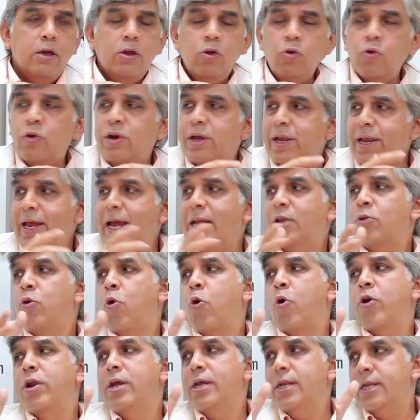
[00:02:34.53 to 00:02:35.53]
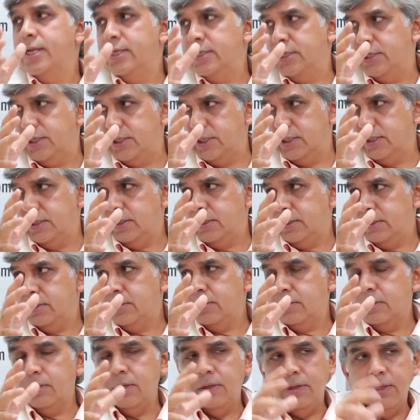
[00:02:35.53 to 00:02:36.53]
you create
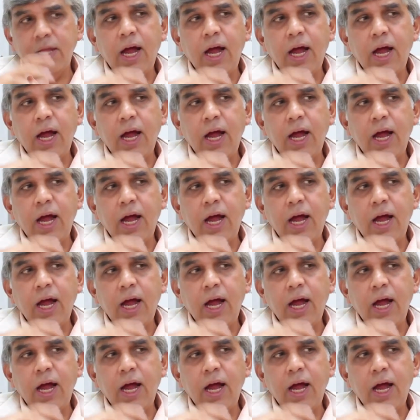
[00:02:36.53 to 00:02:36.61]
ordinances.